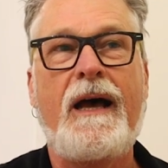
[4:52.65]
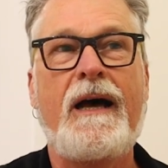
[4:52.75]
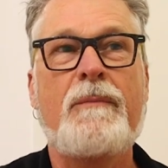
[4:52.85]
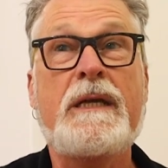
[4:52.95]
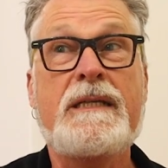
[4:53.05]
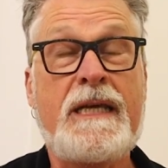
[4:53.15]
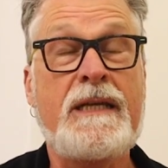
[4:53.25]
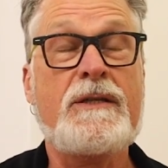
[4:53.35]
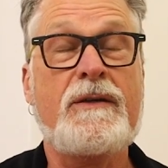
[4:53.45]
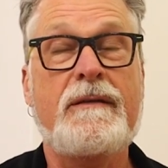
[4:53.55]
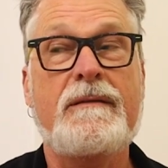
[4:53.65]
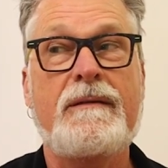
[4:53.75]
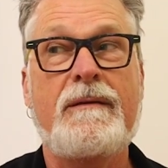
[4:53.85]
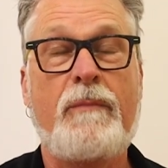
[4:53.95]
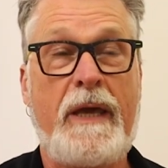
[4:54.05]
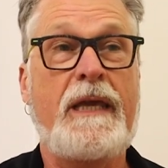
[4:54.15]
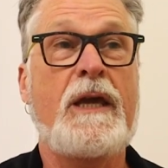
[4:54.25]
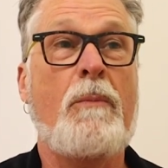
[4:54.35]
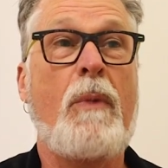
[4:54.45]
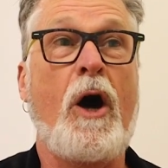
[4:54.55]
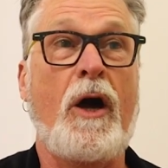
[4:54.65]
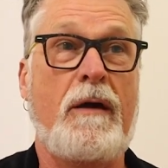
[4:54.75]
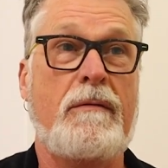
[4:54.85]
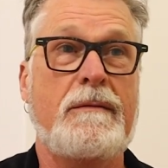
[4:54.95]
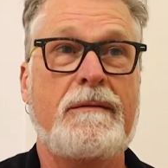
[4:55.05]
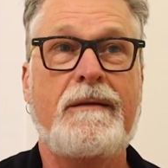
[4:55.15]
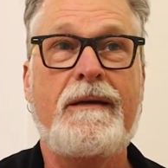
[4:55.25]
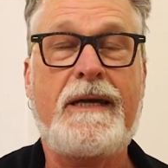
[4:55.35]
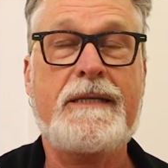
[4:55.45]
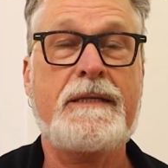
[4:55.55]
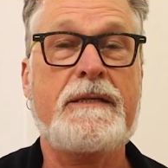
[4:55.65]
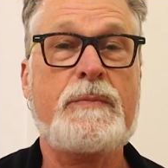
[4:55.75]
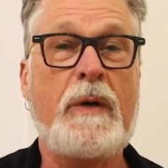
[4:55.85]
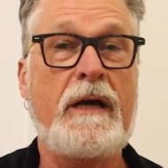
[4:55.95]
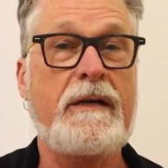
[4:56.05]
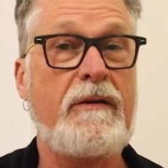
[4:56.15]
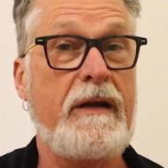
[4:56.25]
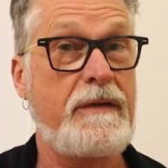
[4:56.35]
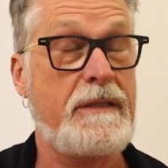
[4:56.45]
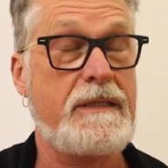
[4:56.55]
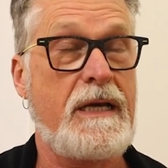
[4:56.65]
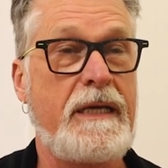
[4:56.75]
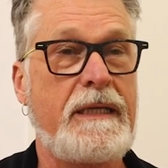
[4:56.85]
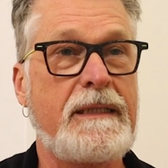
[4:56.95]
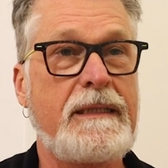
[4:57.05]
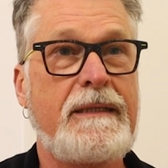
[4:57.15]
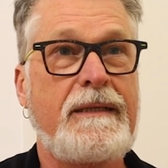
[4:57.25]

intent on making a mark as an aspiring graphic designer.